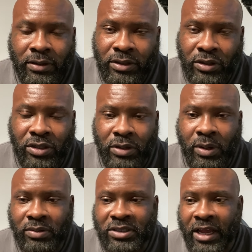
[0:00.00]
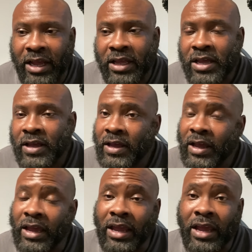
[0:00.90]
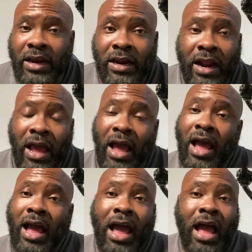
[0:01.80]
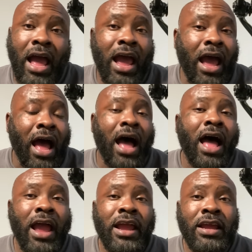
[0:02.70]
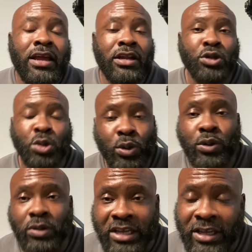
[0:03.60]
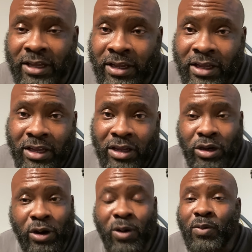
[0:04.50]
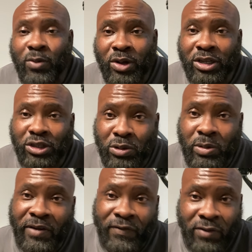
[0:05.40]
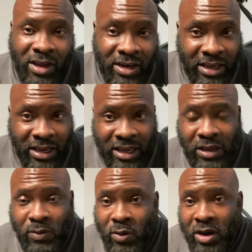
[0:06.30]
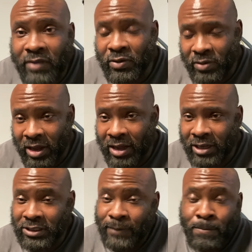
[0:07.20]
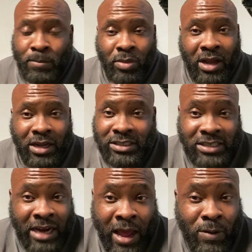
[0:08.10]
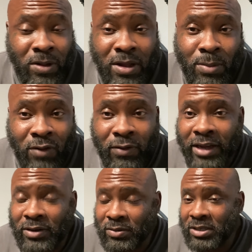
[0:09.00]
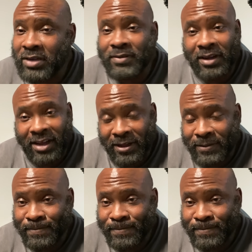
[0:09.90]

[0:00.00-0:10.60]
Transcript: You see what I'm saying? And I truly don't want to offend any one of you guys. Like I said, I don't come off like no tough guy.